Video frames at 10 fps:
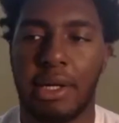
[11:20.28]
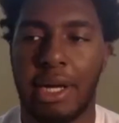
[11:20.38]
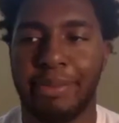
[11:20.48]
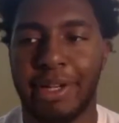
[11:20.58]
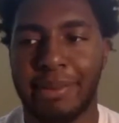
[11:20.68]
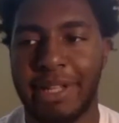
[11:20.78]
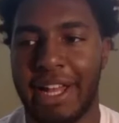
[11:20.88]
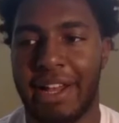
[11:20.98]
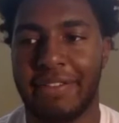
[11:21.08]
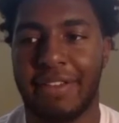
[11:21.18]
probably
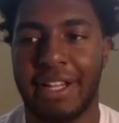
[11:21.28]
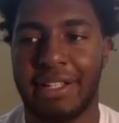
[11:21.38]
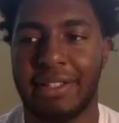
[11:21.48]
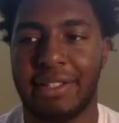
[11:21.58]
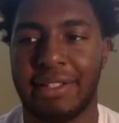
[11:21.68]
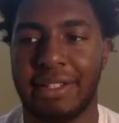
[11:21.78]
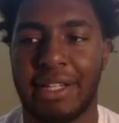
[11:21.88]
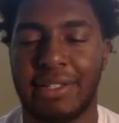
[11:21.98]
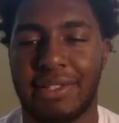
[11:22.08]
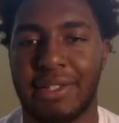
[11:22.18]
have. I
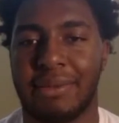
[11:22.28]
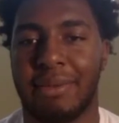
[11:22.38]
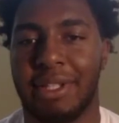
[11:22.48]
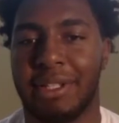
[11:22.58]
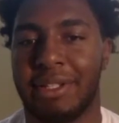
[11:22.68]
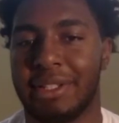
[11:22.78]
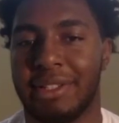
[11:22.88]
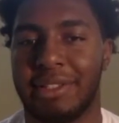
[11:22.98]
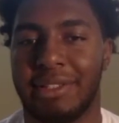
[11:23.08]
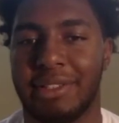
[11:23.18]
just don't really look
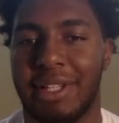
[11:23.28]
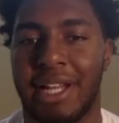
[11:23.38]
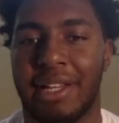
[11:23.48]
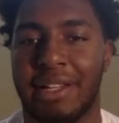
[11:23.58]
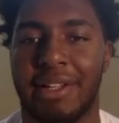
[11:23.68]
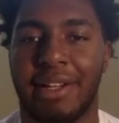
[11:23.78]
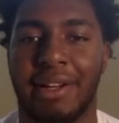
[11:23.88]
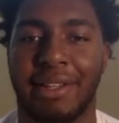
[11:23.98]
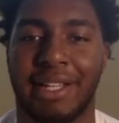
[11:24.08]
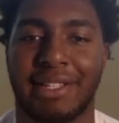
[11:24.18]
at all
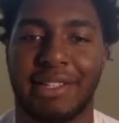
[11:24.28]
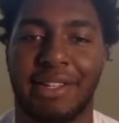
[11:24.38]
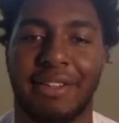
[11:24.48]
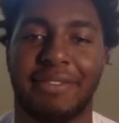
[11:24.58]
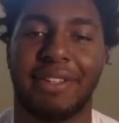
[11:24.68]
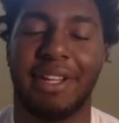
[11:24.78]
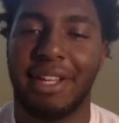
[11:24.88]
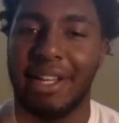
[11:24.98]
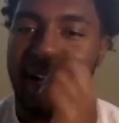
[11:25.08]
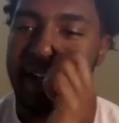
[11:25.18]
that stuff.
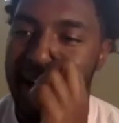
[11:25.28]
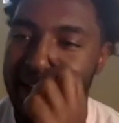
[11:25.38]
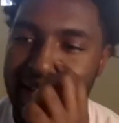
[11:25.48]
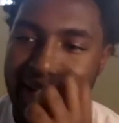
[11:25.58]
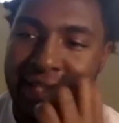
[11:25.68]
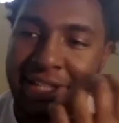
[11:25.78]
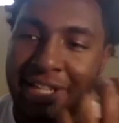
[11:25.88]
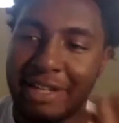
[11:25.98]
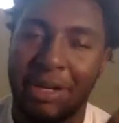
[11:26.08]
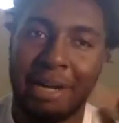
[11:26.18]
I see
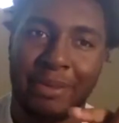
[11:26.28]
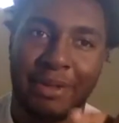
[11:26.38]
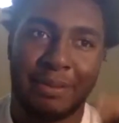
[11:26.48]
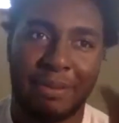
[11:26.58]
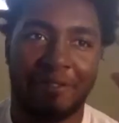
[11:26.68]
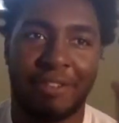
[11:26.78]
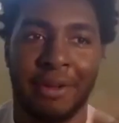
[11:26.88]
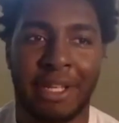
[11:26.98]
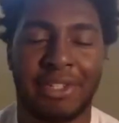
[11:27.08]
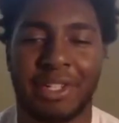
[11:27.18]
it pop up on my
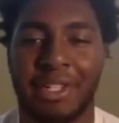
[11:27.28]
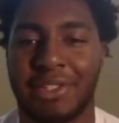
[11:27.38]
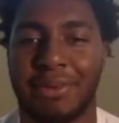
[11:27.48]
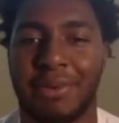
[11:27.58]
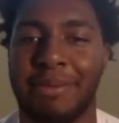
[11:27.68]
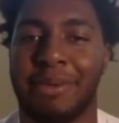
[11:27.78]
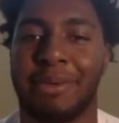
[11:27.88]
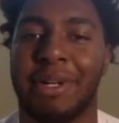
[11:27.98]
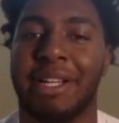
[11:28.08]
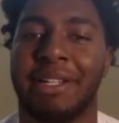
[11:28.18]
phone, I just kind of swipe it
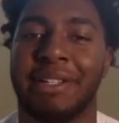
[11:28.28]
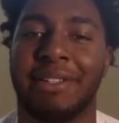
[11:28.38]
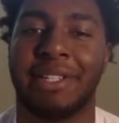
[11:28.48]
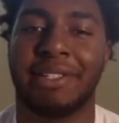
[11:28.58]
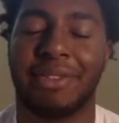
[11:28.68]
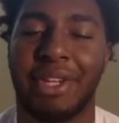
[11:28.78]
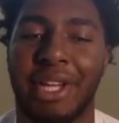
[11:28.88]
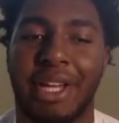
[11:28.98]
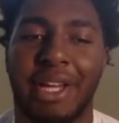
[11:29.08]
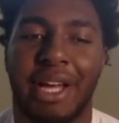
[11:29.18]
away, you know.
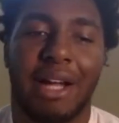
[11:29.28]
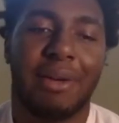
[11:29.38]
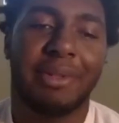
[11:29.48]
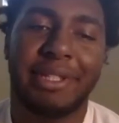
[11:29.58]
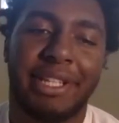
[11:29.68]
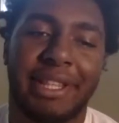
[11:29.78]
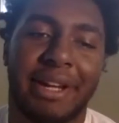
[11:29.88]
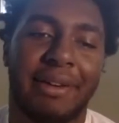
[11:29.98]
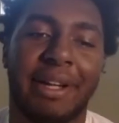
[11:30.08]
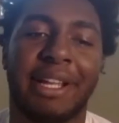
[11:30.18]
I don't really need that
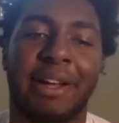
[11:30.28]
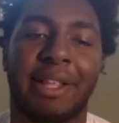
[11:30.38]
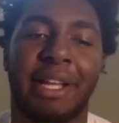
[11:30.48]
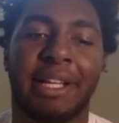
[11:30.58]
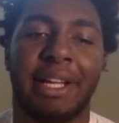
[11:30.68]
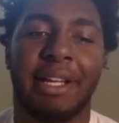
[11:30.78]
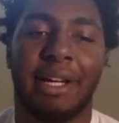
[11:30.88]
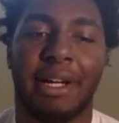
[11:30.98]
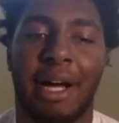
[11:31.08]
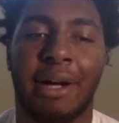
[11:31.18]
right now, like,
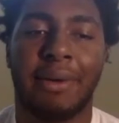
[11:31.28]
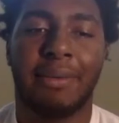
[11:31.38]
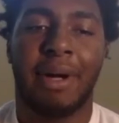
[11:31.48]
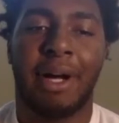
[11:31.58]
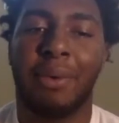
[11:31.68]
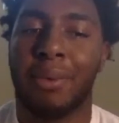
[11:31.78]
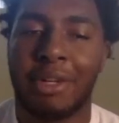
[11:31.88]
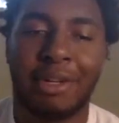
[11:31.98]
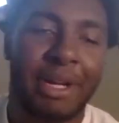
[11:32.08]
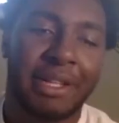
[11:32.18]
I'll worry
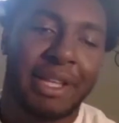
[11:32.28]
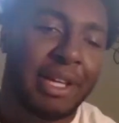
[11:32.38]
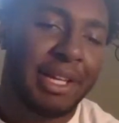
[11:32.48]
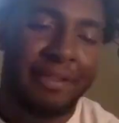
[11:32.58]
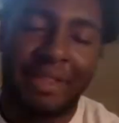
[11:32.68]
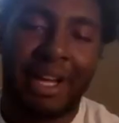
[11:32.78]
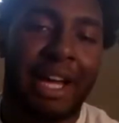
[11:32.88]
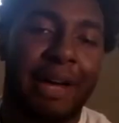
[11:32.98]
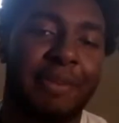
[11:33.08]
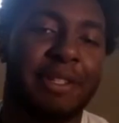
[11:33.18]
about that if that
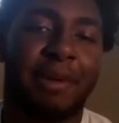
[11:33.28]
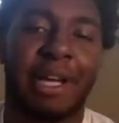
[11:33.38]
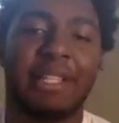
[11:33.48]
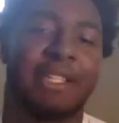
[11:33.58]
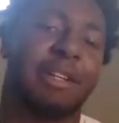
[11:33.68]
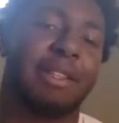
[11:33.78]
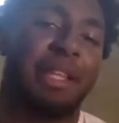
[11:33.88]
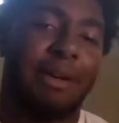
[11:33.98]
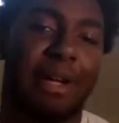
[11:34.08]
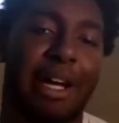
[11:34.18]
happens, but I doubt that
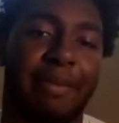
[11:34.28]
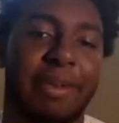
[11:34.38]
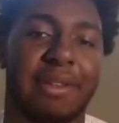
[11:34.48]
will happen.